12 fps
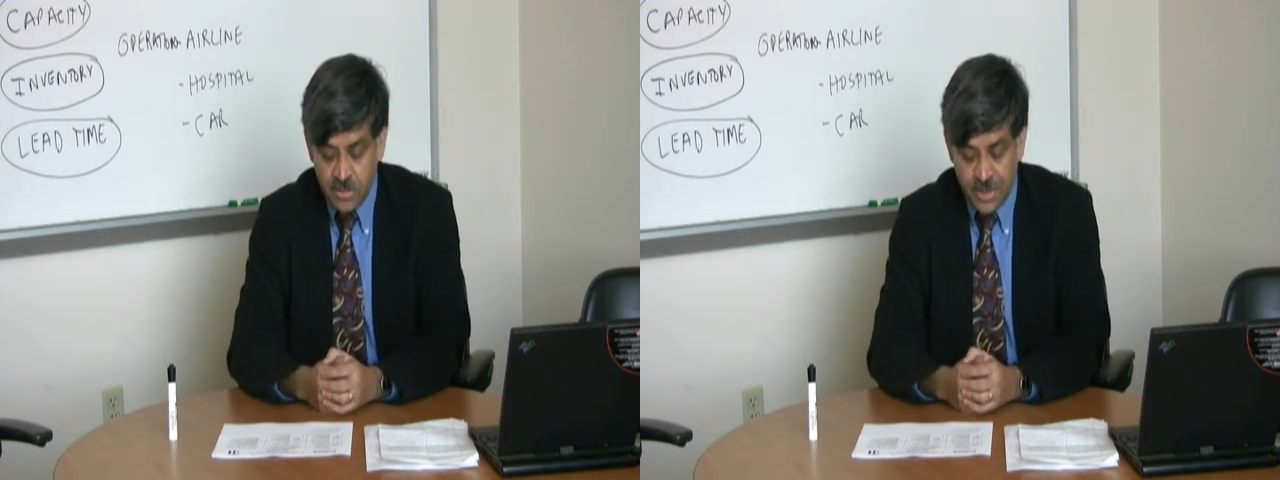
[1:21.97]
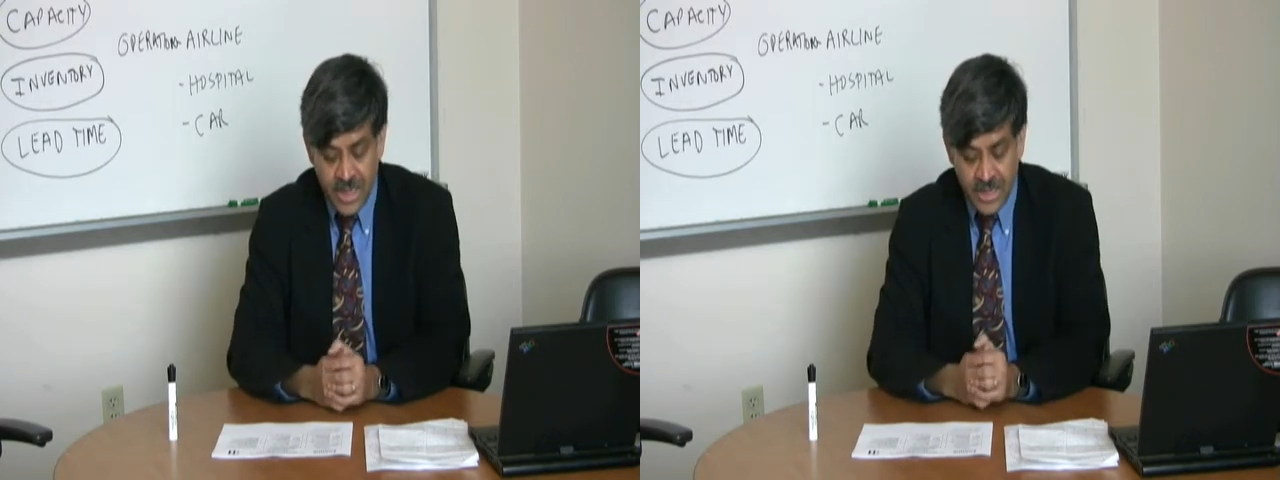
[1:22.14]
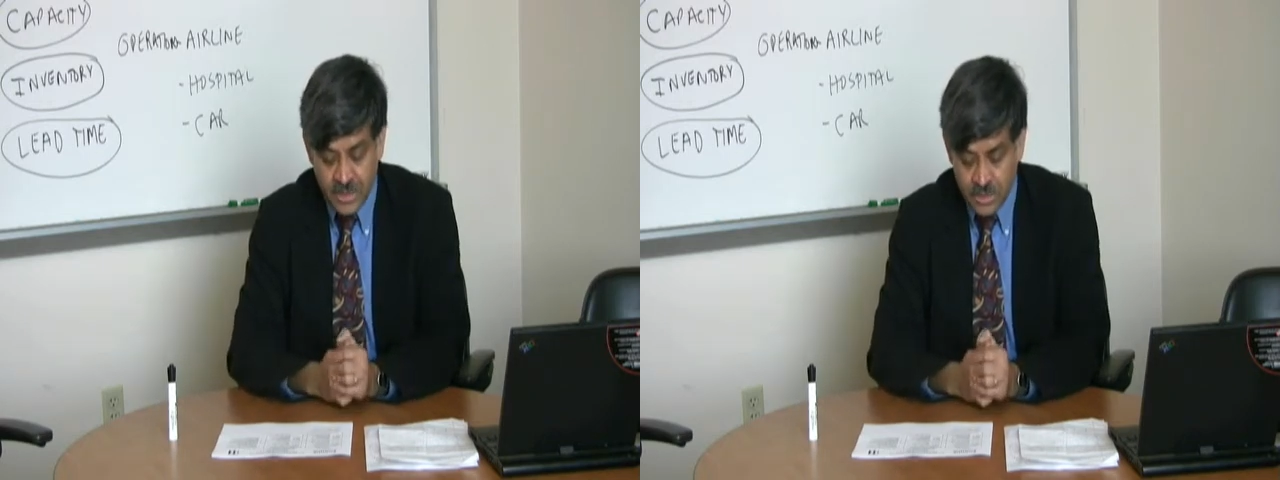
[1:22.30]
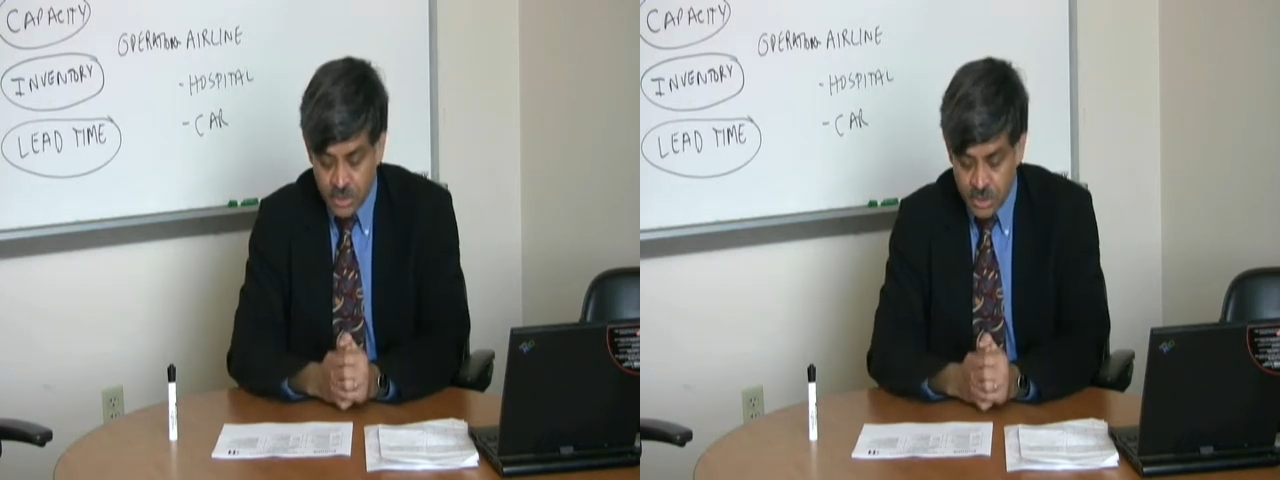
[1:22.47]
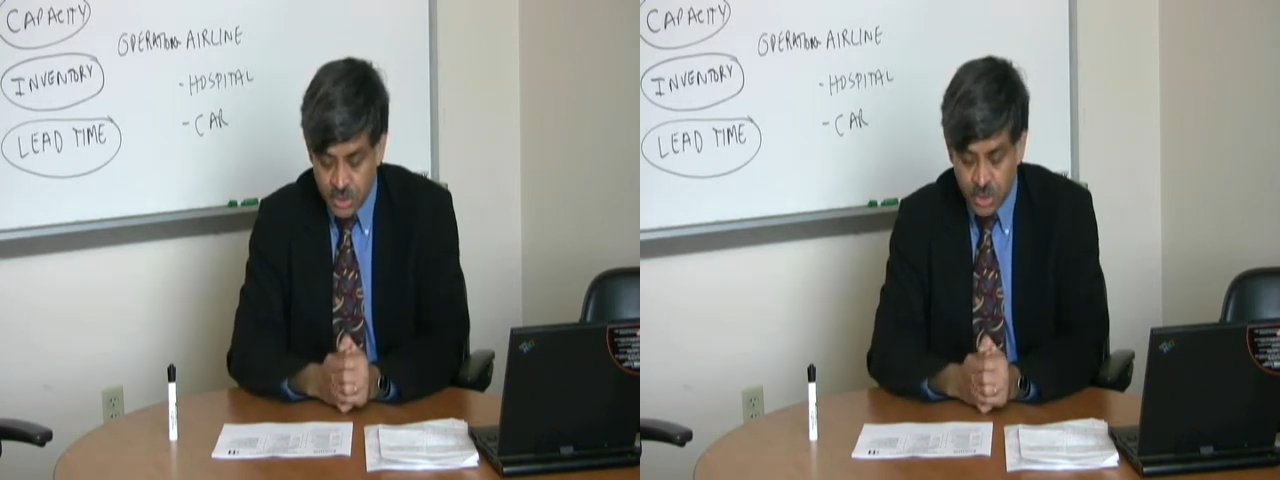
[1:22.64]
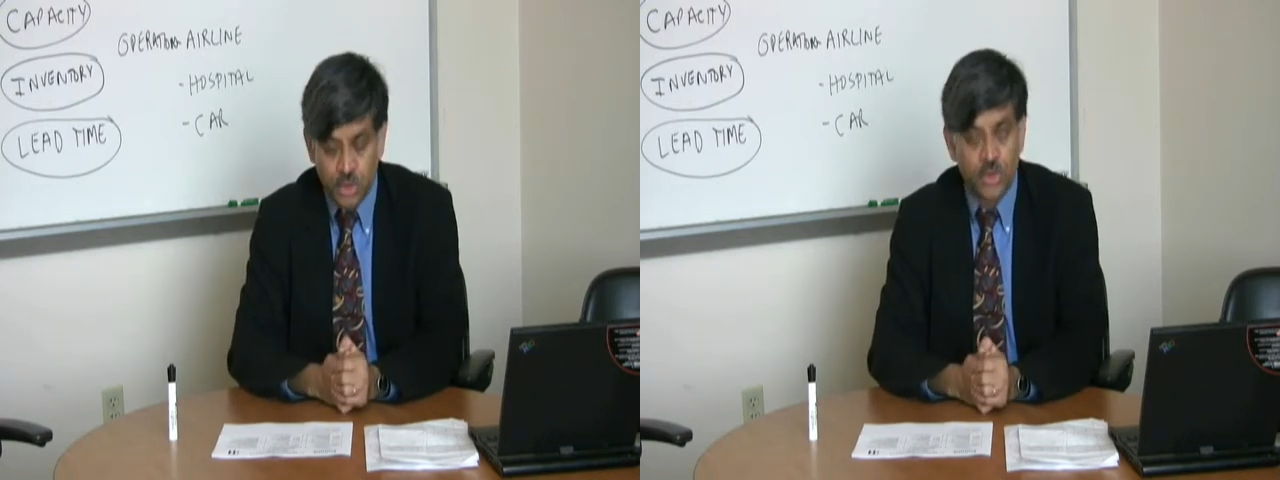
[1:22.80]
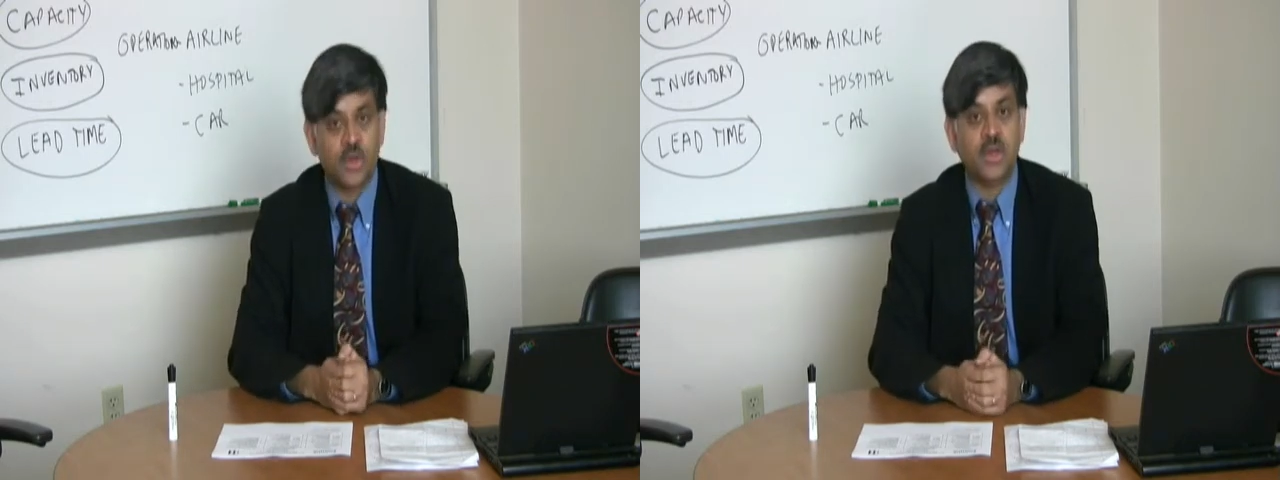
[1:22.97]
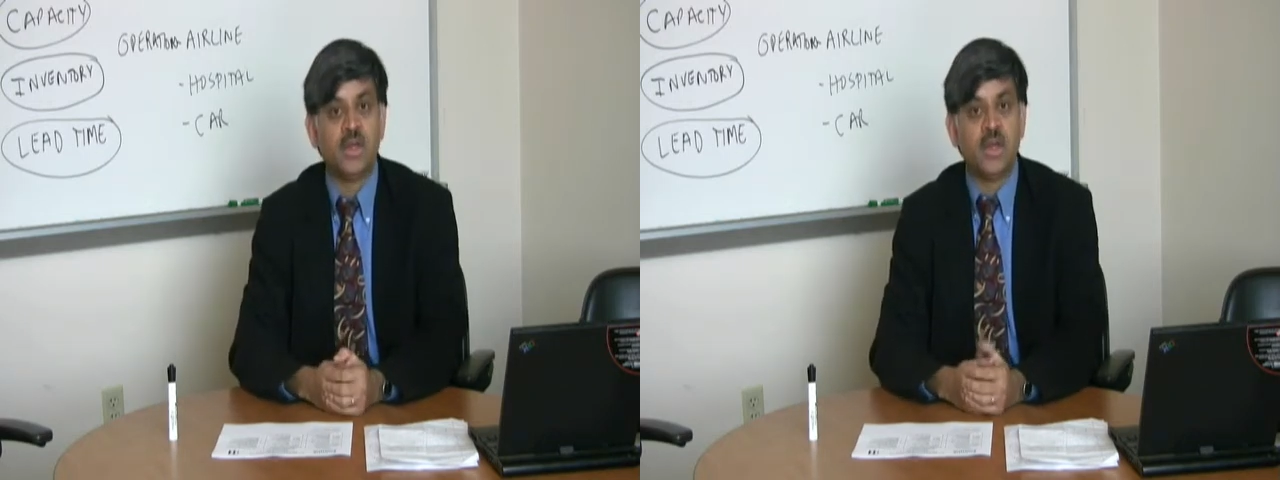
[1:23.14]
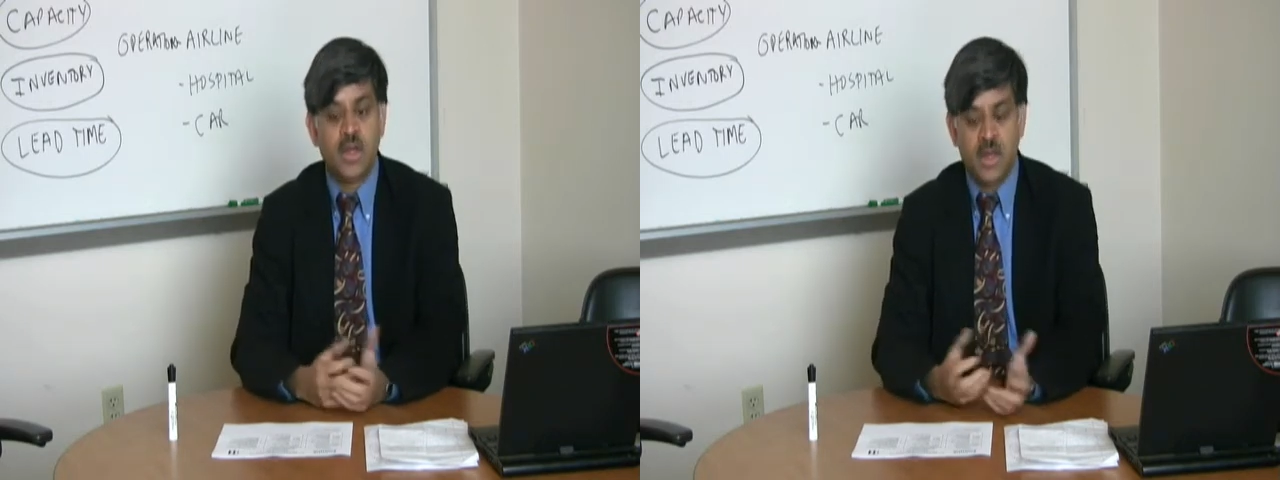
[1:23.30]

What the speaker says: planning and control,